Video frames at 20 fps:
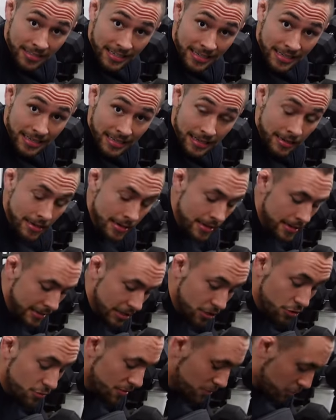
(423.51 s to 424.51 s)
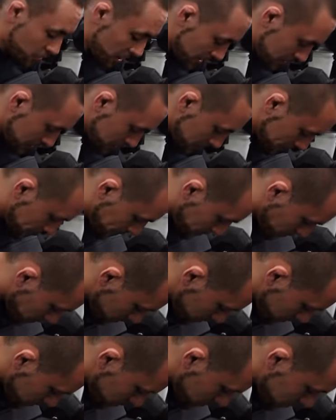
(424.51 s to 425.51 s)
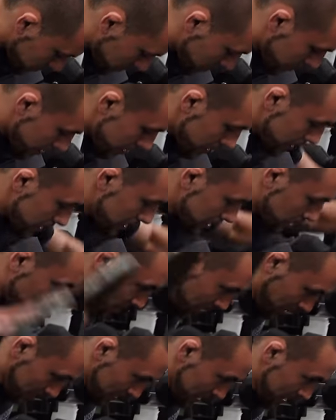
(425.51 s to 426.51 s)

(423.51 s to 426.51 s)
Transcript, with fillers: the Cuban press. Coming up